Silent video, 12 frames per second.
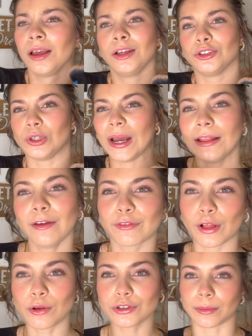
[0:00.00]
do I love
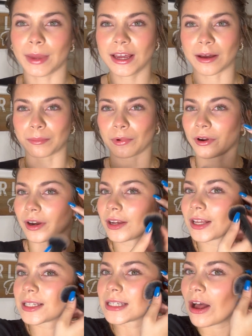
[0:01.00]
clothes or makeup more?
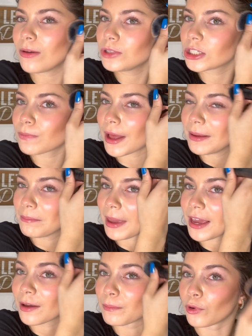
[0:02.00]
Because now I'm just buying
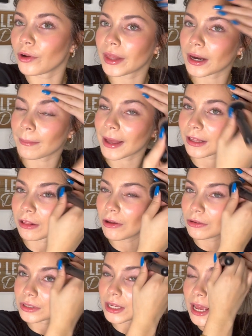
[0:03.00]
makeup more than I buy
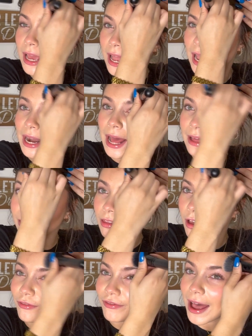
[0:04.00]
clothes. And I
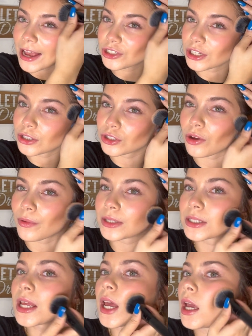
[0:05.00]
love fashion, so
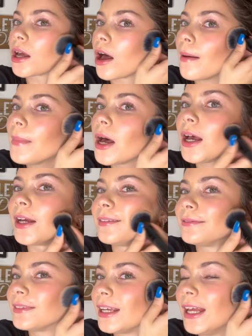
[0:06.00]
it's like, come on.
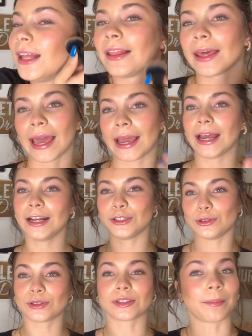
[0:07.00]
Like, I gotta
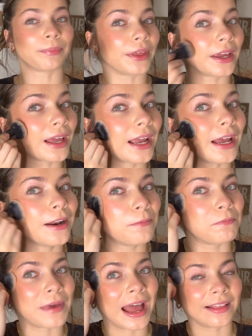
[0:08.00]
do something. I gotta
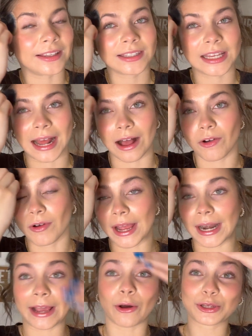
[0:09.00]
balance it out, and
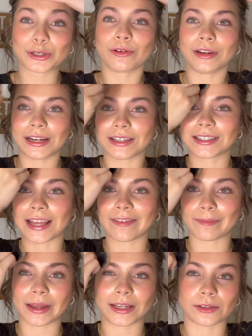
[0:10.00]
I also need to save
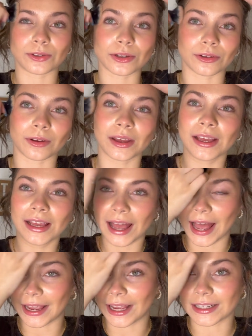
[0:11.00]
money too.
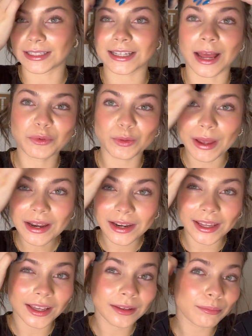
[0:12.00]
I gotta stop
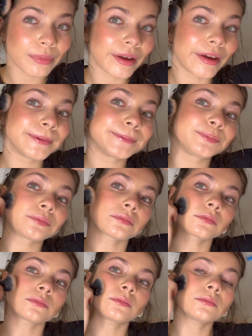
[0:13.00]
spending, but
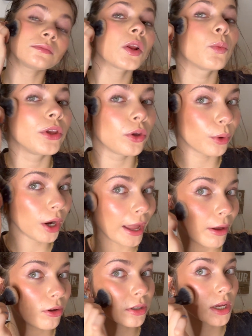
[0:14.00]
when you work
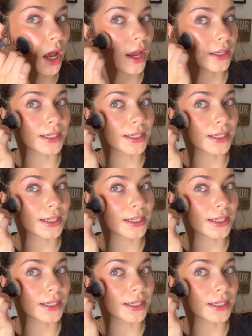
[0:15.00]
at Ulta, it's